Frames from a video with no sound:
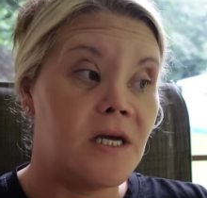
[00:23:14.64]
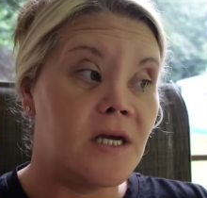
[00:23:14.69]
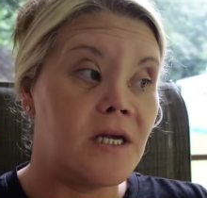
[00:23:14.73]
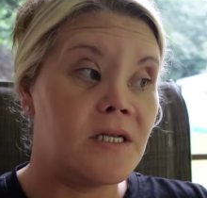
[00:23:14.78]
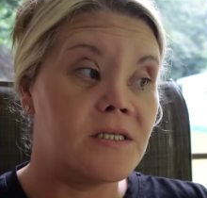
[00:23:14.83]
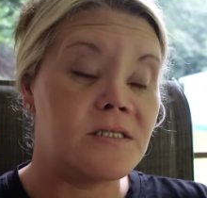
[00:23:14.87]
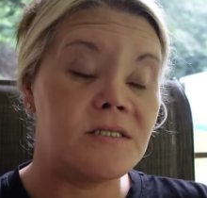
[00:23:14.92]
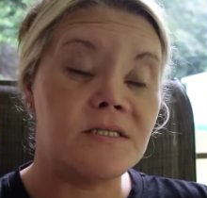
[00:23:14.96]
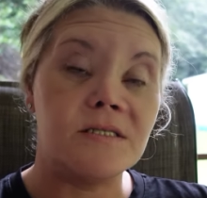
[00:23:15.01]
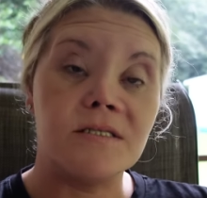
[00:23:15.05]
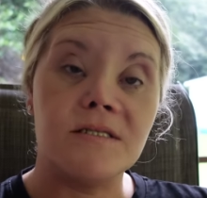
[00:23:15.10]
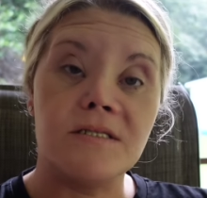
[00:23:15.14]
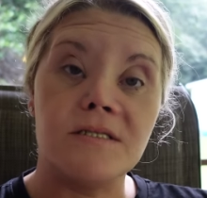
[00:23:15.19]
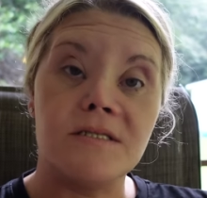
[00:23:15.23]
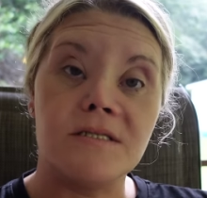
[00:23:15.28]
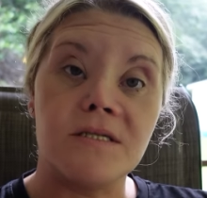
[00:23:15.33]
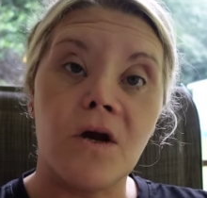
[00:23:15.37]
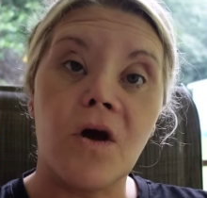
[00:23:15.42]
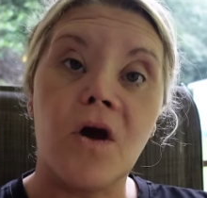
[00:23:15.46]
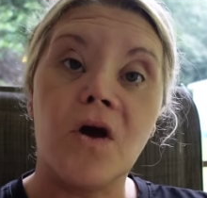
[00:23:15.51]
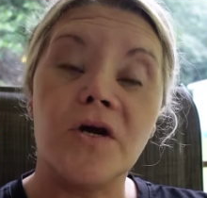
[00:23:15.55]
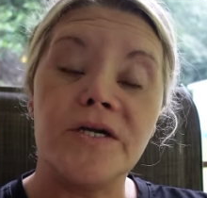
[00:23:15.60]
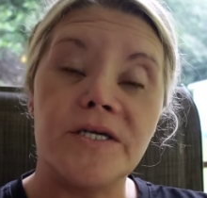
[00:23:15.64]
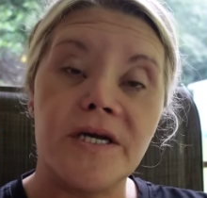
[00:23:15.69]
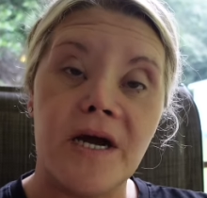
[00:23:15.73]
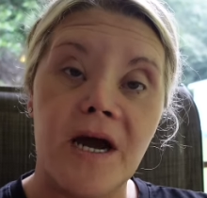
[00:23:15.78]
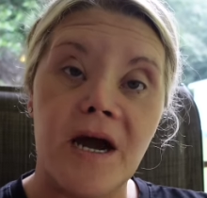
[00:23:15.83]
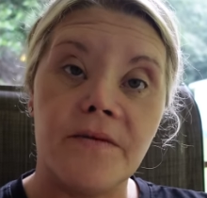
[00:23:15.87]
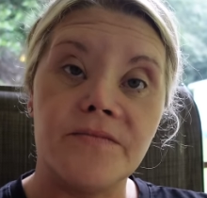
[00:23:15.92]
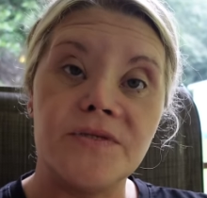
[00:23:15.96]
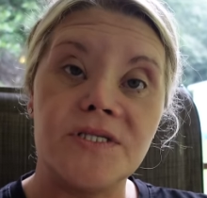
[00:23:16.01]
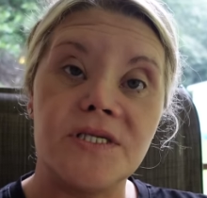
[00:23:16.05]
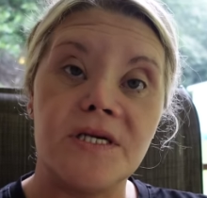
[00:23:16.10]
It's hard
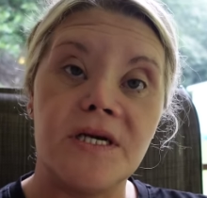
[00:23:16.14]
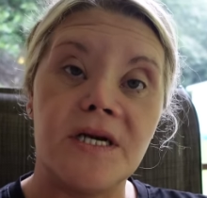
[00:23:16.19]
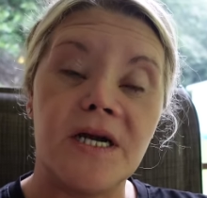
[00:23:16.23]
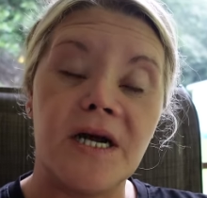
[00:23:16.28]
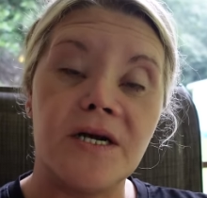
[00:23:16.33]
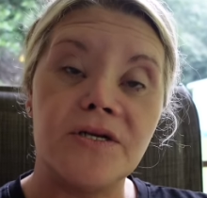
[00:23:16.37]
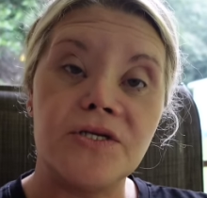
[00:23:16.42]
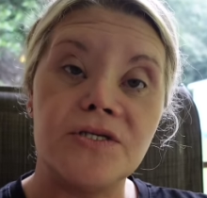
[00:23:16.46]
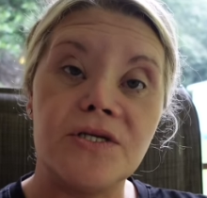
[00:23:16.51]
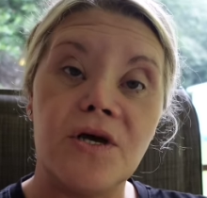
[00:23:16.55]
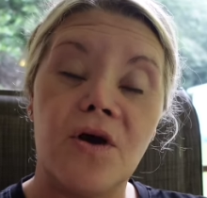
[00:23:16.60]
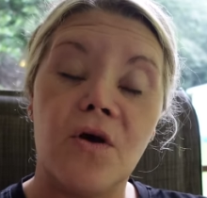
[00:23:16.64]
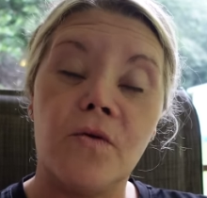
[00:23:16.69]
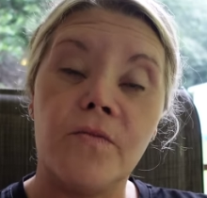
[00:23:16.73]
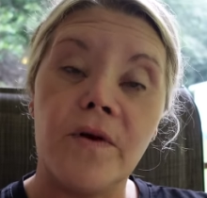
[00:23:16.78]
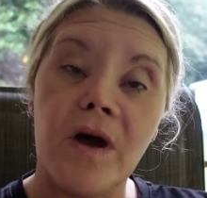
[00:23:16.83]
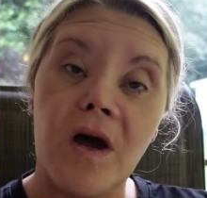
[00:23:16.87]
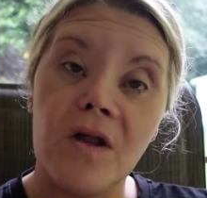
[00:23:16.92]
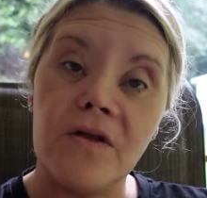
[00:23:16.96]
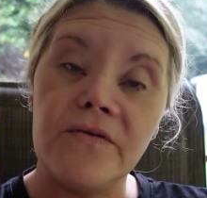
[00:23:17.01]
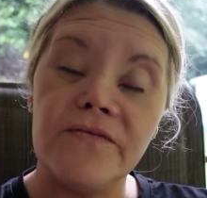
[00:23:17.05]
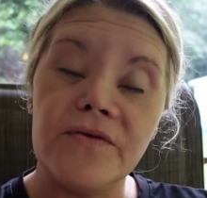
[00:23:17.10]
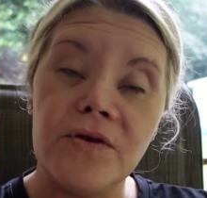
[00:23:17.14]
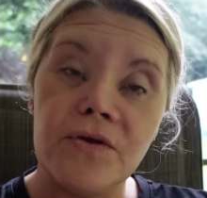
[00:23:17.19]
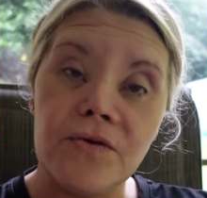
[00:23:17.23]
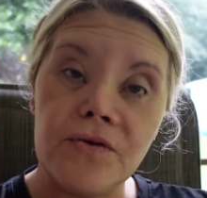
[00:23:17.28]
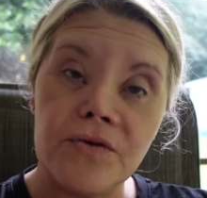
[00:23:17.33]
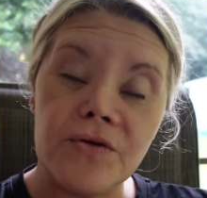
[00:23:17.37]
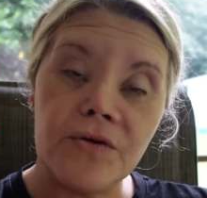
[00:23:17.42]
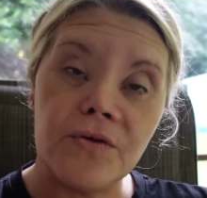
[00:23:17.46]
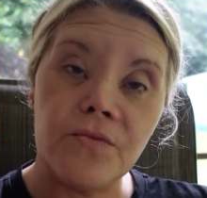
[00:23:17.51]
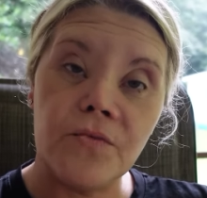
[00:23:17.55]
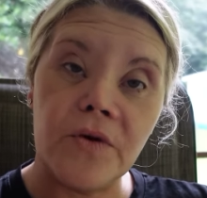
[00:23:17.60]
times, and I just hope all of you are
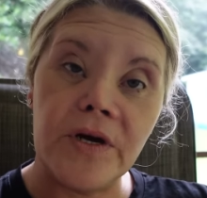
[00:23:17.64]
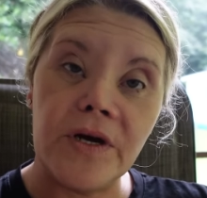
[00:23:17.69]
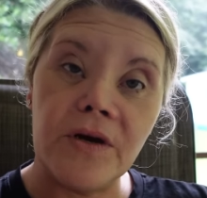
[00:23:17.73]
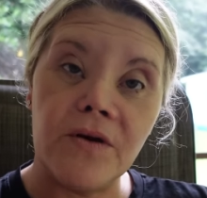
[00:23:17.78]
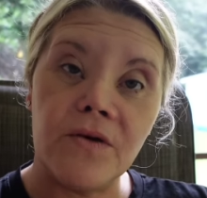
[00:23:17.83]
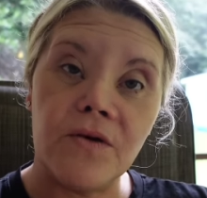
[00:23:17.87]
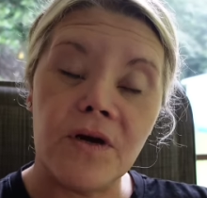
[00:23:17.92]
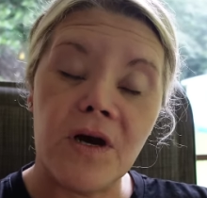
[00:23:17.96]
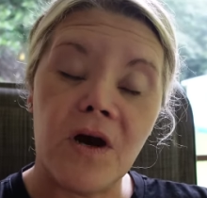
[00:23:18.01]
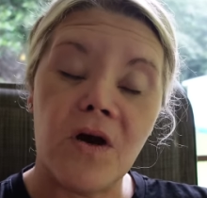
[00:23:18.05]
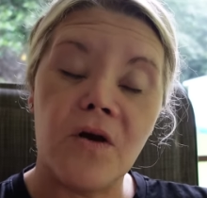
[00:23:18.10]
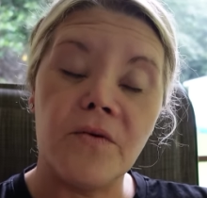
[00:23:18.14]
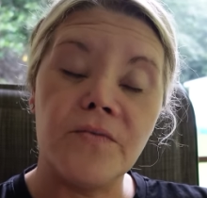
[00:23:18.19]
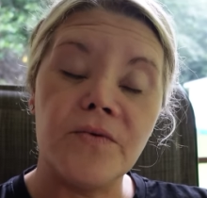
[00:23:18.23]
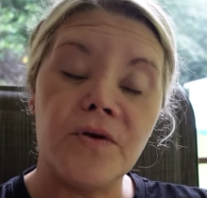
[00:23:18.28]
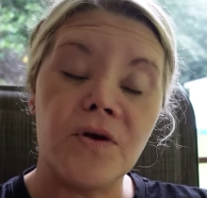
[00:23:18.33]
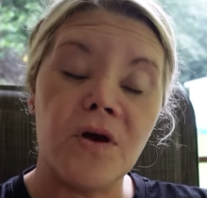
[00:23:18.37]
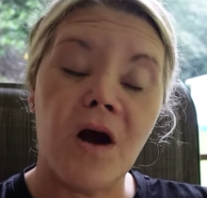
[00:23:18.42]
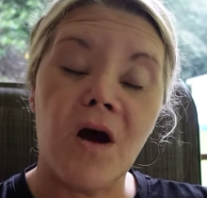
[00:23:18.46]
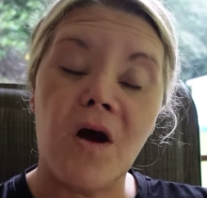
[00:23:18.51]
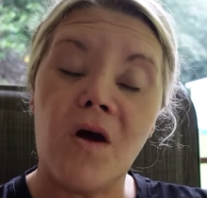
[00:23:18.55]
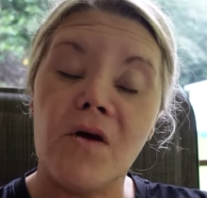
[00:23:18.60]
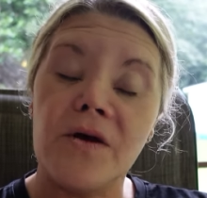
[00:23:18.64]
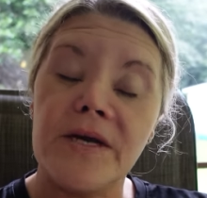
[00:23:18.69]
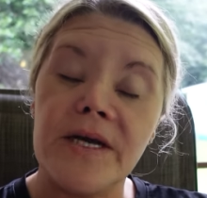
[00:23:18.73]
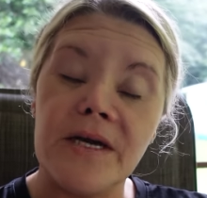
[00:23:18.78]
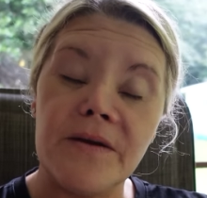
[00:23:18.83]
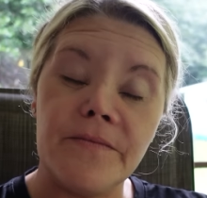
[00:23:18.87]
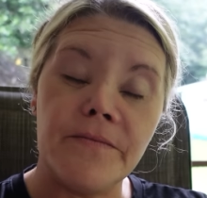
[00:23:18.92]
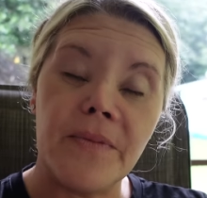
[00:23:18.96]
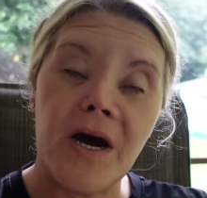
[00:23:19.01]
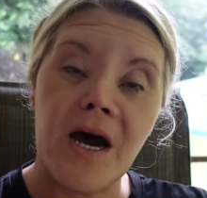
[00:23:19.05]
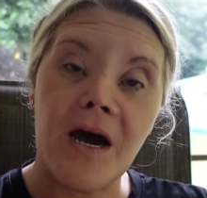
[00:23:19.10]
doing well. I hope you're all
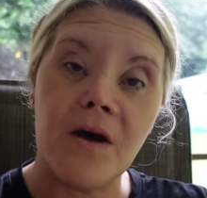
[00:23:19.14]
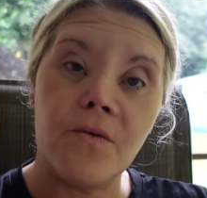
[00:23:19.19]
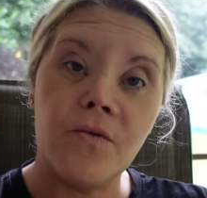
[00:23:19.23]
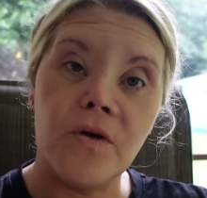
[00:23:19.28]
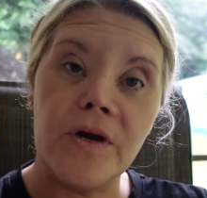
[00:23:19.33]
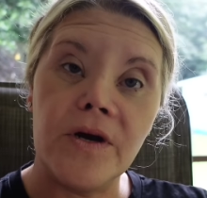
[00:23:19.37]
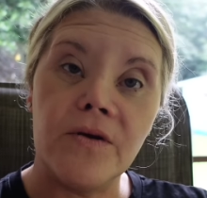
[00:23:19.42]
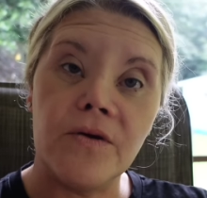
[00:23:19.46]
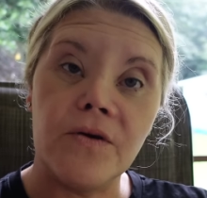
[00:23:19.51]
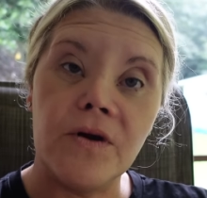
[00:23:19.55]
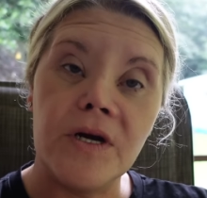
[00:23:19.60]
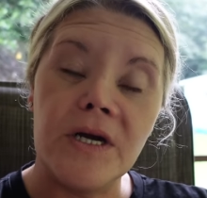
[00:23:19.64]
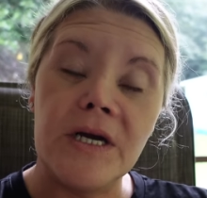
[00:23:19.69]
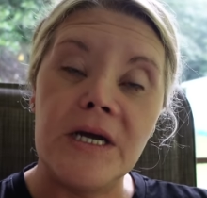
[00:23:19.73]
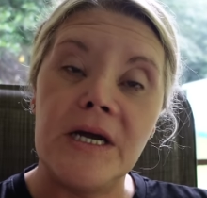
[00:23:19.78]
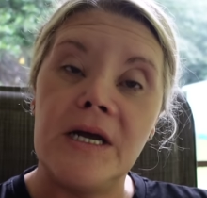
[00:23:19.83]
getting by well.